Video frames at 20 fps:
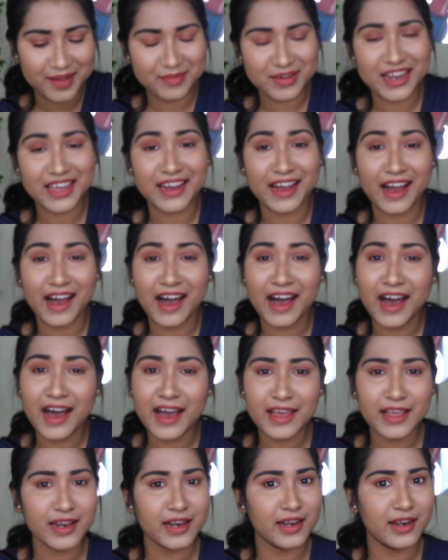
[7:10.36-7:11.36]
I mean, like,
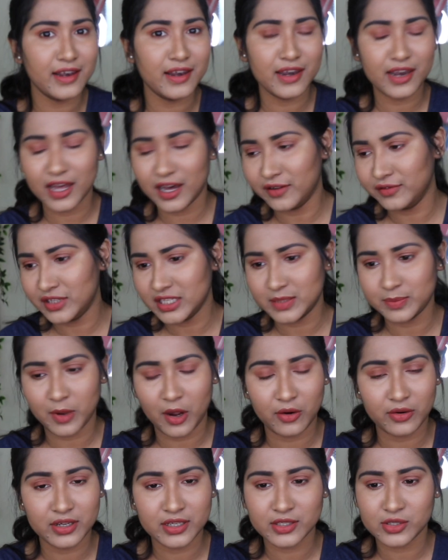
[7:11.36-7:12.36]
I love this
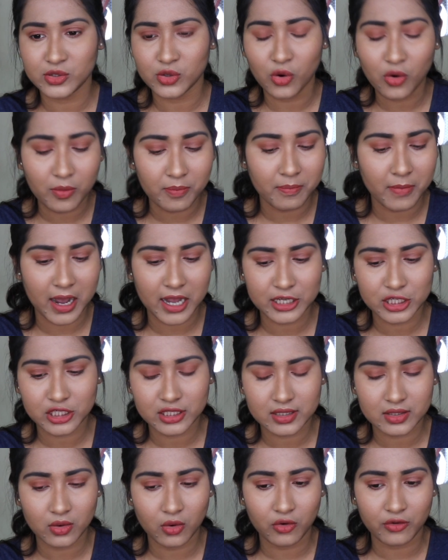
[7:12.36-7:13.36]
powder so much.
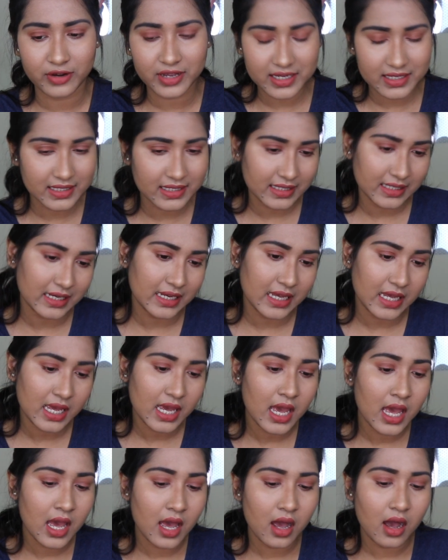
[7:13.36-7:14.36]
So
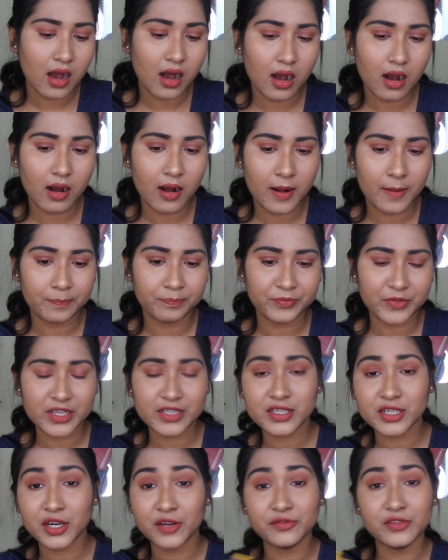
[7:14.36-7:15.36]
recently,
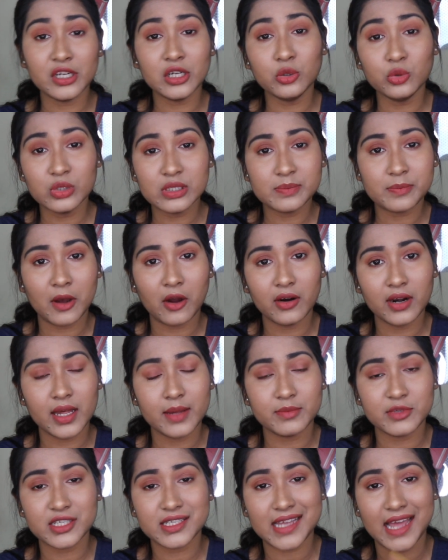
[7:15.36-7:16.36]
instead of the loose powder,
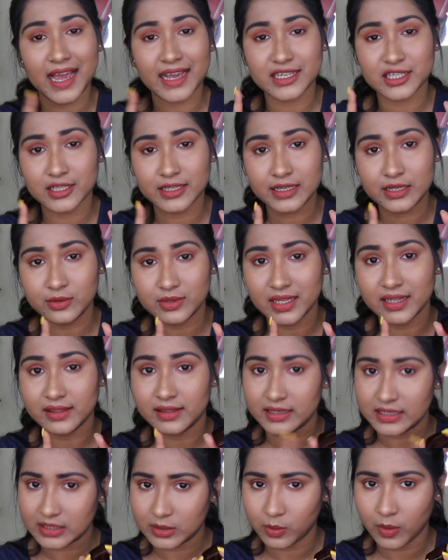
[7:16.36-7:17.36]
I'm just actually using
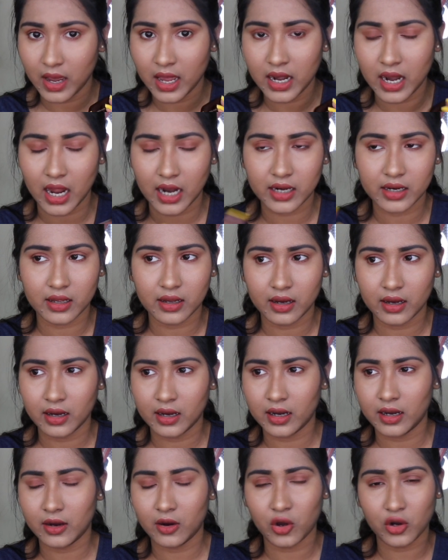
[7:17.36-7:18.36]
this one on
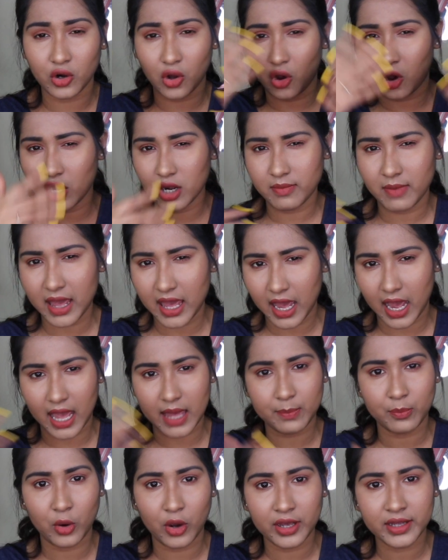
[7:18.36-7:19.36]
all my
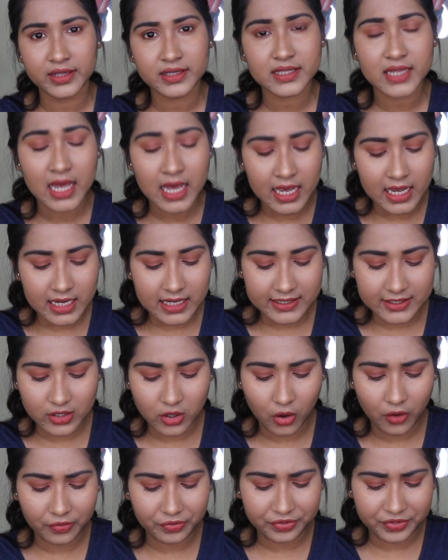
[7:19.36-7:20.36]
high points.
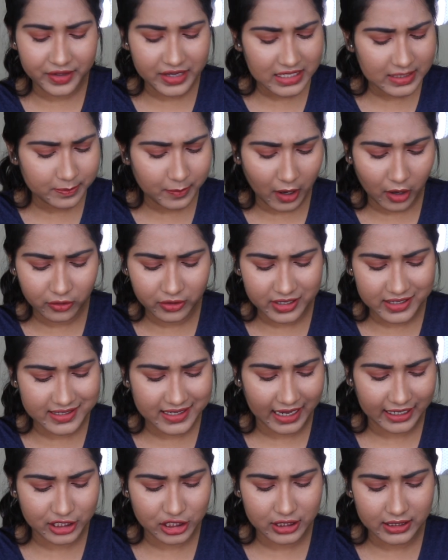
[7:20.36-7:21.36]
So this powder is
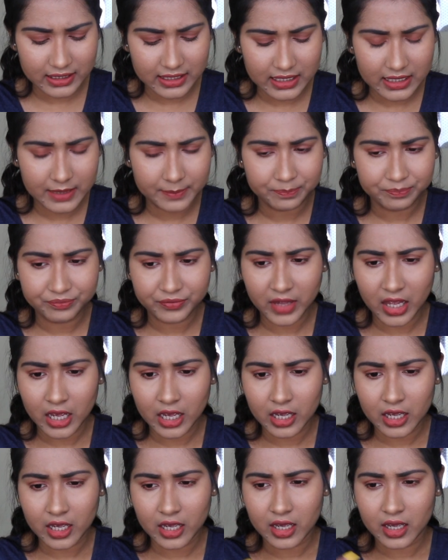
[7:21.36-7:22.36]
actually,
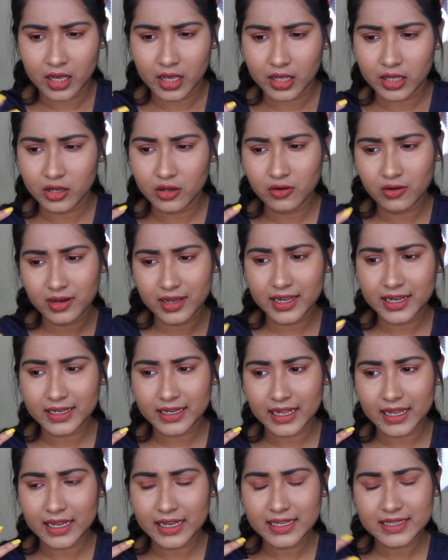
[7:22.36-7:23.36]
you know,
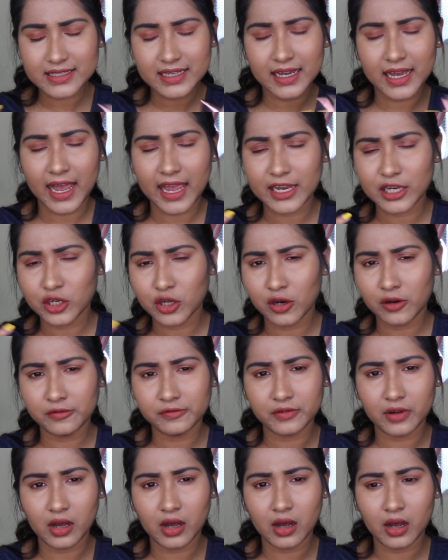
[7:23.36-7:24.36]
it is a kind of,